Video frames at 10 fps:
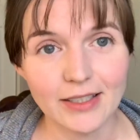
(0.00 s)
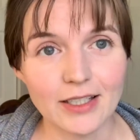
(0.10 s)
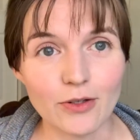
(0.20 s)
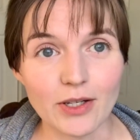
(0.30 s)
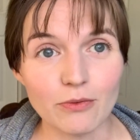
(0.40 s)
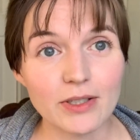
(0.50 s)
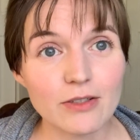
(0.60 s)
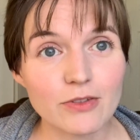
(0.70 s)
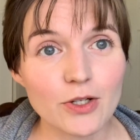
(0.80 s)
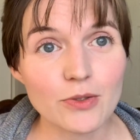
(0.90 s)
go get rid
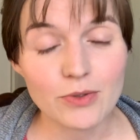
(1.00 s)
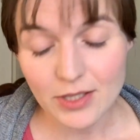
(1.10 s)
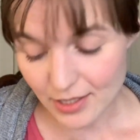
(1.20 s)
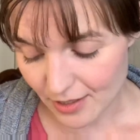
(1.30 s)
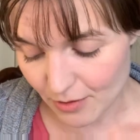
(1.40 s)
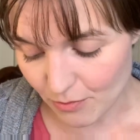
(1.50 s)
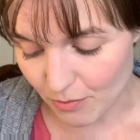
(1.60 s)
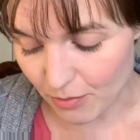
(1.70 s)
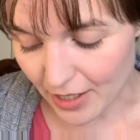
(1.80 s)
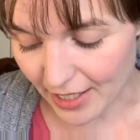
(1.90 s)
of those.
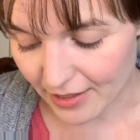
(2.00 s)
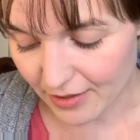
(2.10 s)
But